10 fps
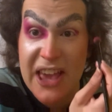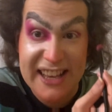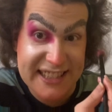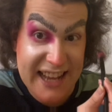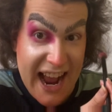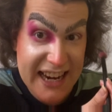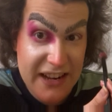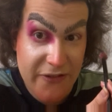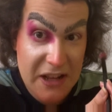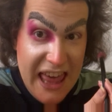
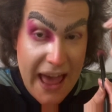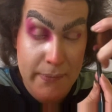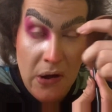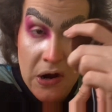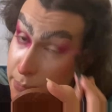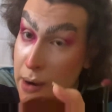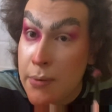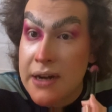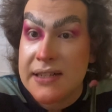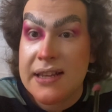Excited for that part. My
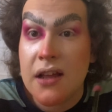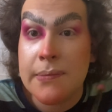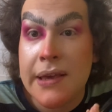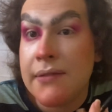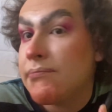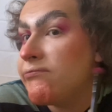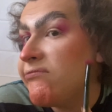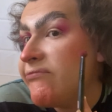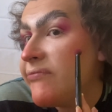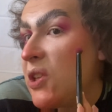brain is telling me,
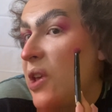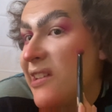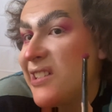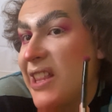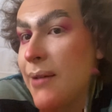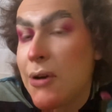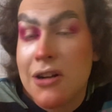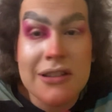you can't see that part.